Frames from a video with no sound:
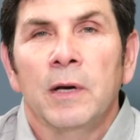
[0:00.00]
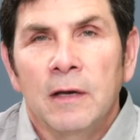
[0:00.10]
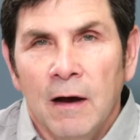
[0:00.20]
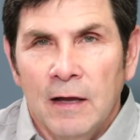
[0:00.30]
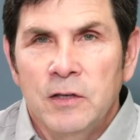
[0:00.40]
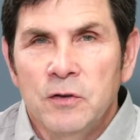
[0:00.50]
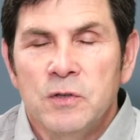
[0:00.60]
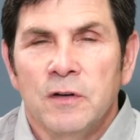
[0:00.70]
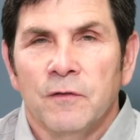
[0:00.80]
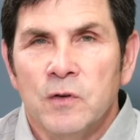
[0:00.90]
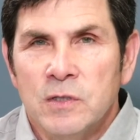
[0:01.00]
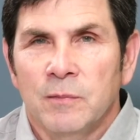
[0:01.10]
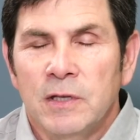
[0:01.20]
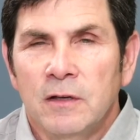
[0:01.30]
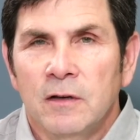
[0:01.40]
but God used it for
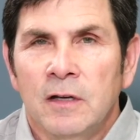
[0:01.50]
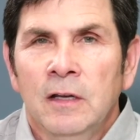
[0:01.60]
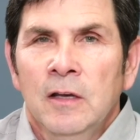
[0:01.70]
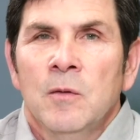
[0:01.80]
something good.